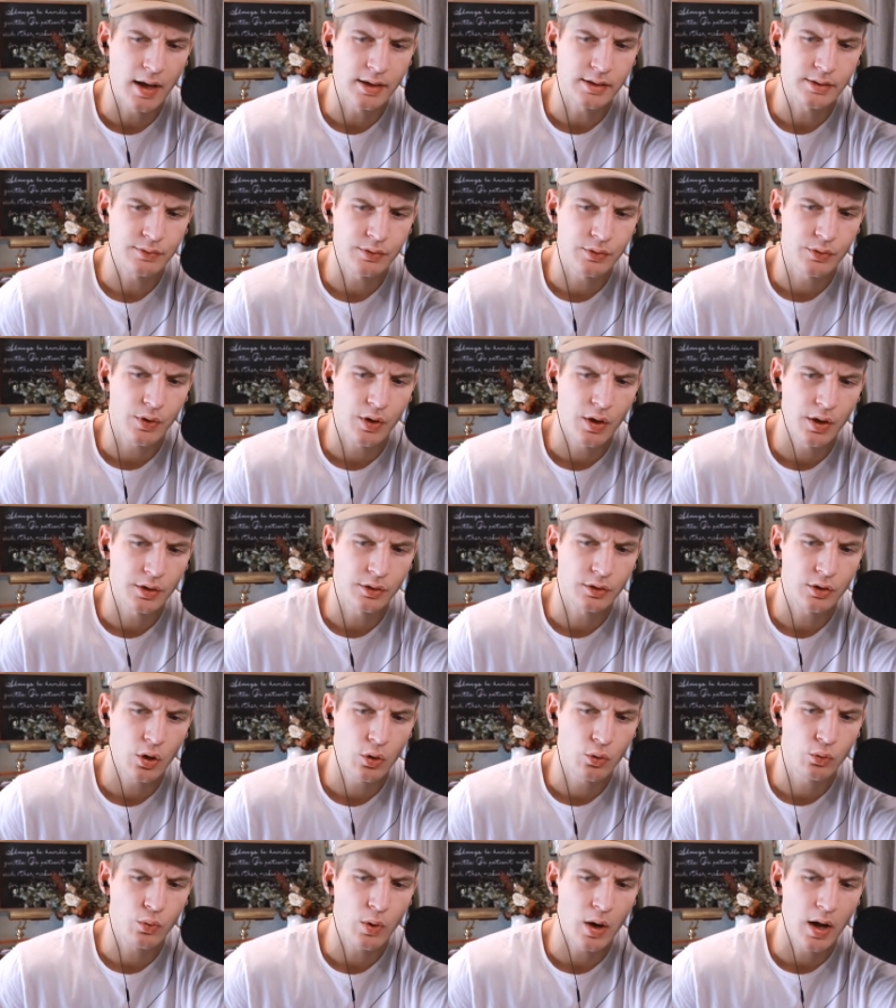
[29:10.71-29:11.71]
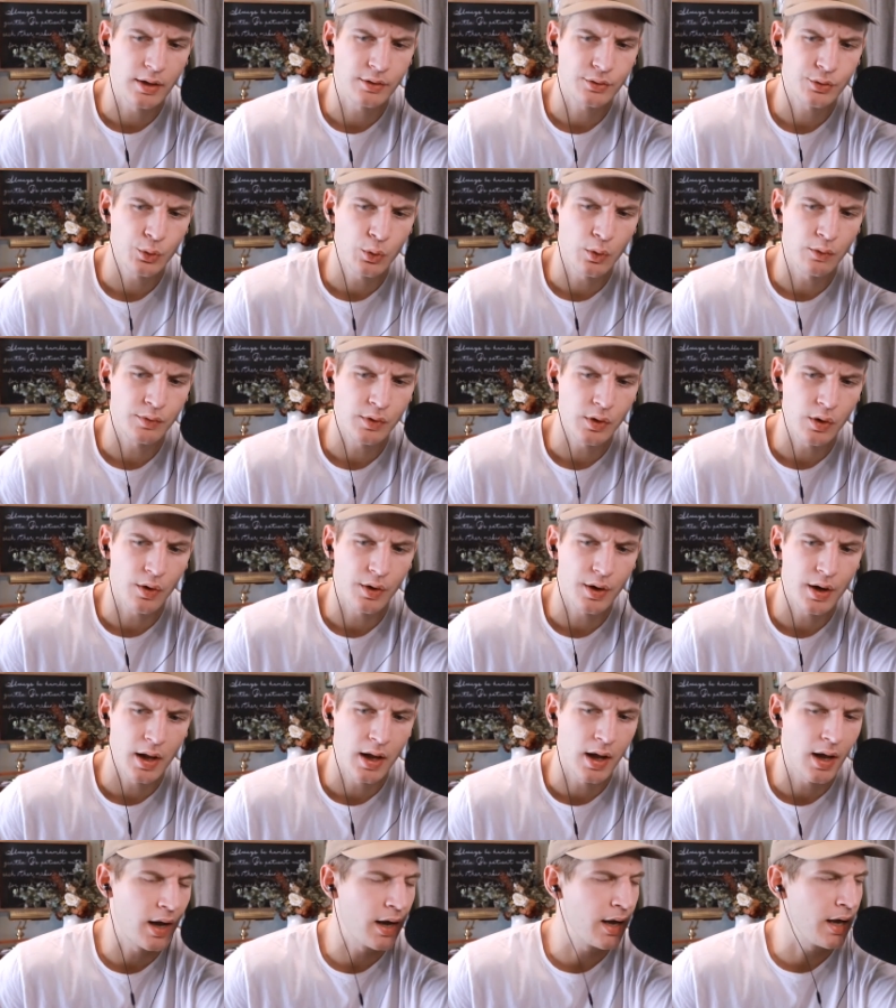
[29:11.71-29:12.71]
If you're on a low grind through, if you're on a
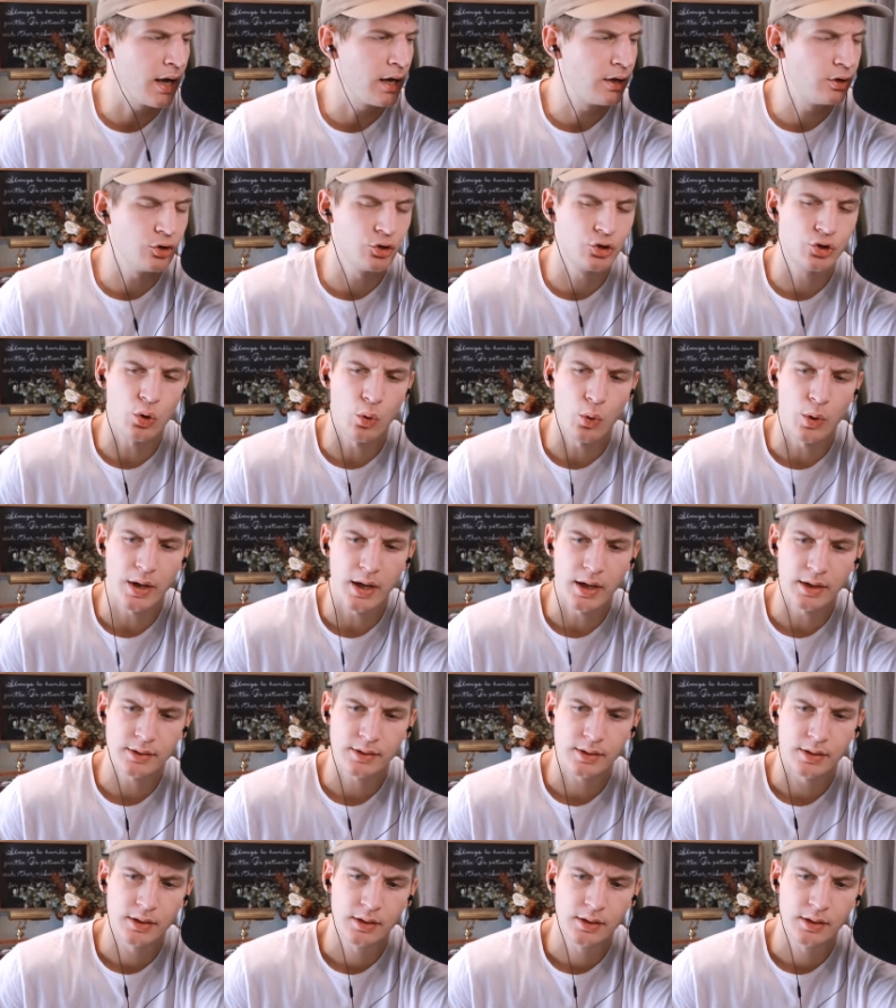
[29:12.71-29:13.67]
high, enjoy it.